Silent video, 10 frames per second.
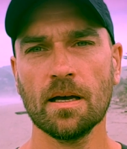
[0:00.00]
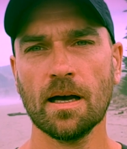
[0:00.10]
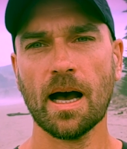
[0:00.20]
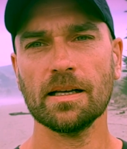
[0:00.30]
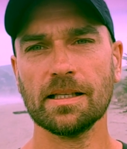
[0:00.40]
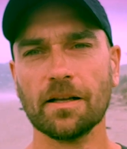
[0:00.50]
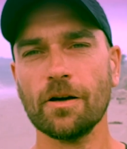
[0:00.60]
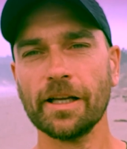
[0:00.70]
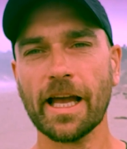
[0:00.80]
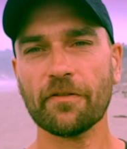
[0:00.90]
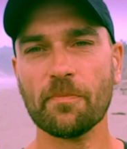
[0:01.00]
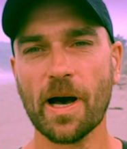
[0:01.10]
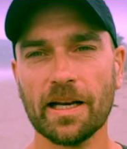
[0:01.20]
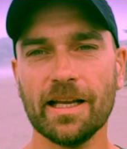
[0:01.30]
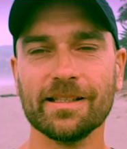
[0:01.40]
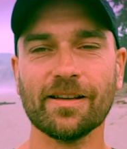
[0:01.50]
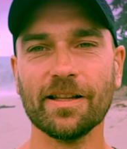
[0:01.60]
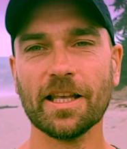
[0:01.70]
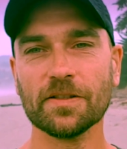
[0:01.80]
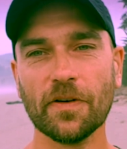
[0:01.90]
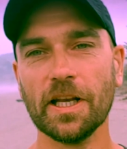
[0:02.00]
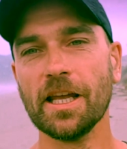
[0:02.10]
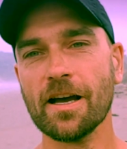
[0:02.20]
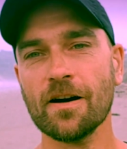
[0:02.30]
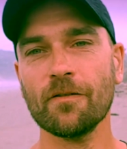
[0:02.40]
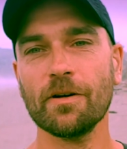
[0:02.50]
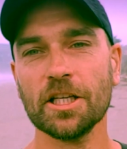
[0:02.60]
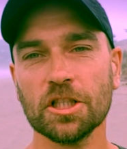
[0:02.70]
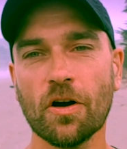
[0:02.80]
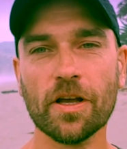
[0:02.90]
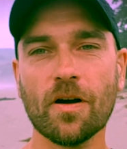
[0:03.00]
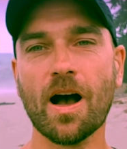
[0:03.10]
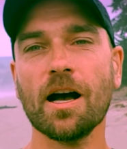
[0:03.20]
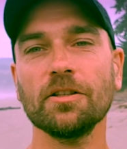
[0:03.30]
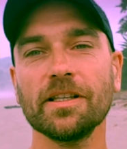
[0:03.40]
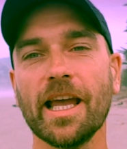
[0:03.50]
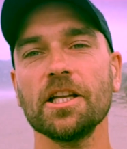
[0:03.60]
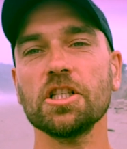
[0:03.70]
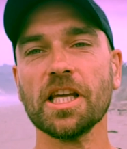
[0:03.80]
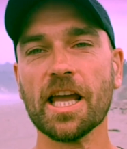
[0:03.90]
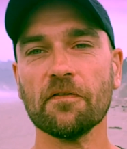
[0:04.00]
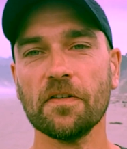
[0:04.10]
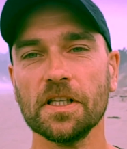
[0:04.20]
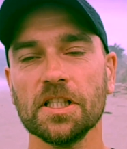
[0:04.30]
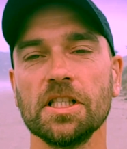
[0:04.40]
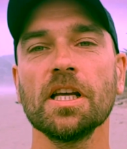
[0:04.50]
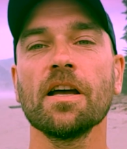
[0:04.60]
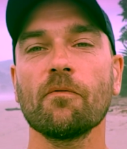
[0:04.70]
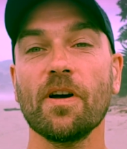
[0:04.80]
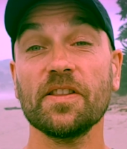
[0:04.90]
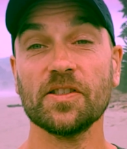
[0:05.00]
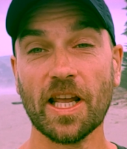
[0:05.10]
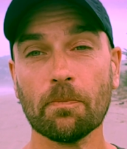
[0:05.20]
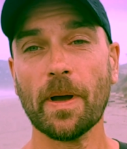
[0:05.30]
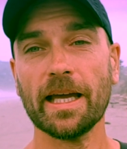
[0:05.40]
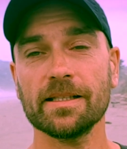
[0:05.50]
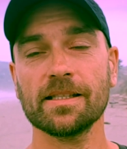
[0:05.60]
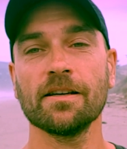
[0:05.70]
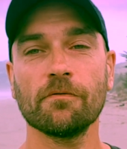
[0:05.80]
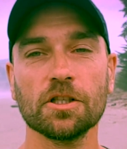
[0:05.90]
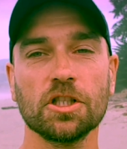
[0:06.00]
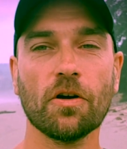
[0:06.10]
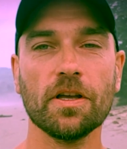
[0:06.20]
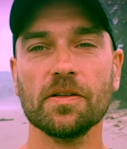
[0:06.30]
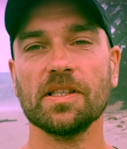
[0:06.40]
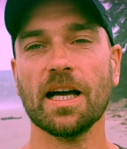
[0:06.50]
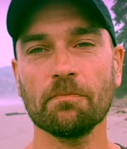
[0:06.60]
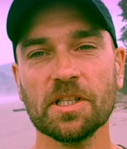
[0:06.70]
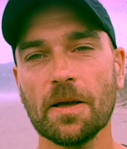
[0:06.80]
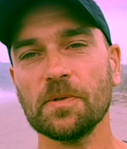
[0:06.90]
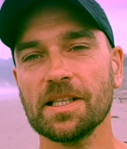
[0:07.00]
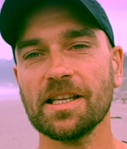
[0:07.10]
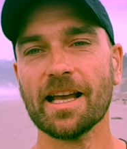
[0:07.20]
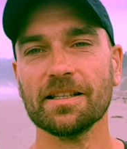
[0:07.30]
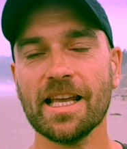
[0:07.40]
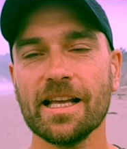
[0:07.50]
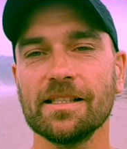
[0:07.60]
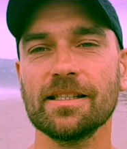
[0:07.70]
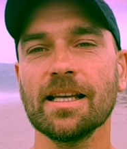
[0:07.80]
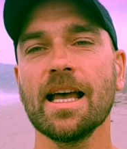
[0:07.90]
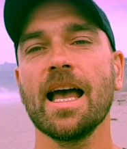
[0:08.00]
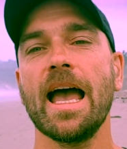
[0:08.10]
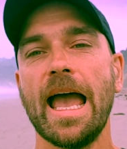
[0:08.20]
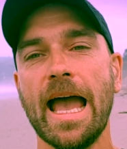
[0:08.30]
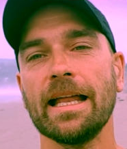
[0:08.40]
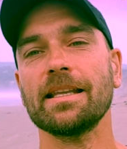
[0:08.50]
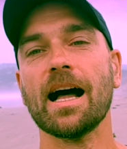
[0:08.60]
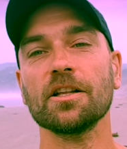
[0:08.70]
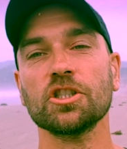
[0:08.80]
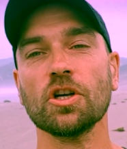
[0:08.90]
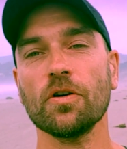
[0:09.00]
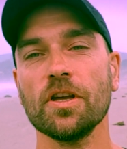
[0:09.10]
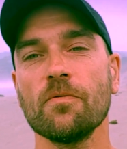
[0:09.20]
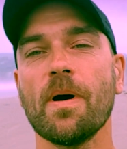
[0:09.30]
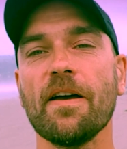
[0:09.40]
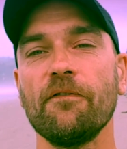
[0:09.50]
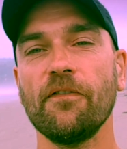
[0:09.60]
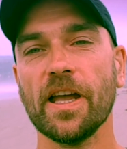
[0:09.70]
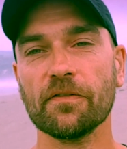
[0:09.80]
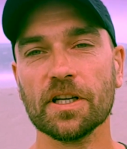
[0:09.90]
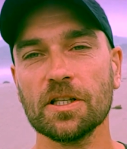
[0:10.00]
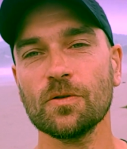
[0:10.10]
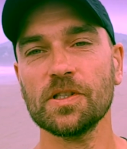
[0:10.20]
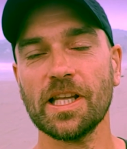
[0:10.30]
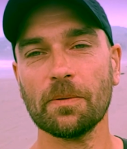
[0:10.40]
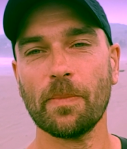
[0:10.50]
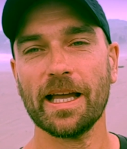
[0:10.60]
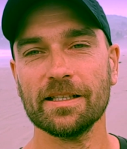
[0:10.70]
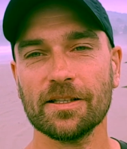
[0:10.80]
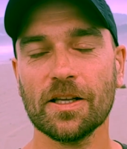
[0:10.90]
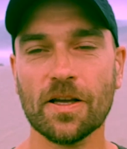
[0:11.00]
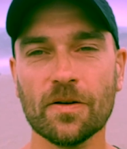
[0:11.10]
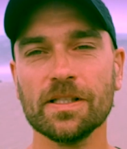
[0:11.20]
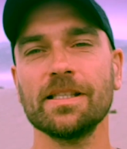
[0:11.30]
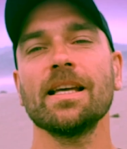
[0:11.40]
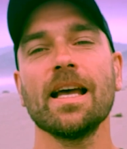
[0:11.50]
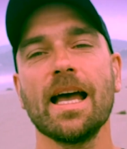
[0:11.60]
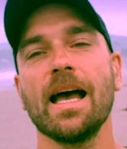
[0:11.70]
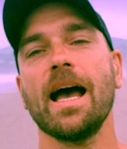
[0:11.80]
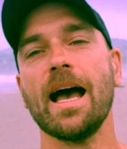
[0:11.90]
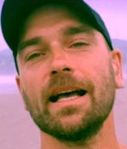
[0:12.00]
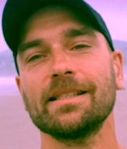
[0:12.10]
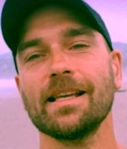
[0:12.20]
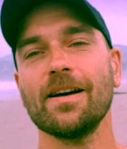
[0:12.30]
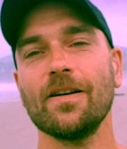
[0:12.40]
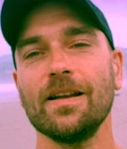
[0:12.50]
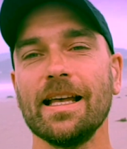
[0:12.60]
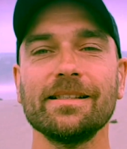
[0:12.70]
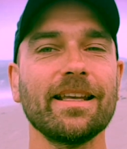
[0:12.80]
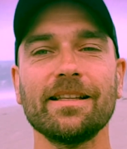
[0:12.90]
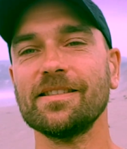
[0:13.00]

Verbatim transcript: How's it going, everybody? So in this video we show you how to catch kingfish with stick baits. We'll show you some tips and techniques, and I'll show you my favorite two stick baits to use. So let's get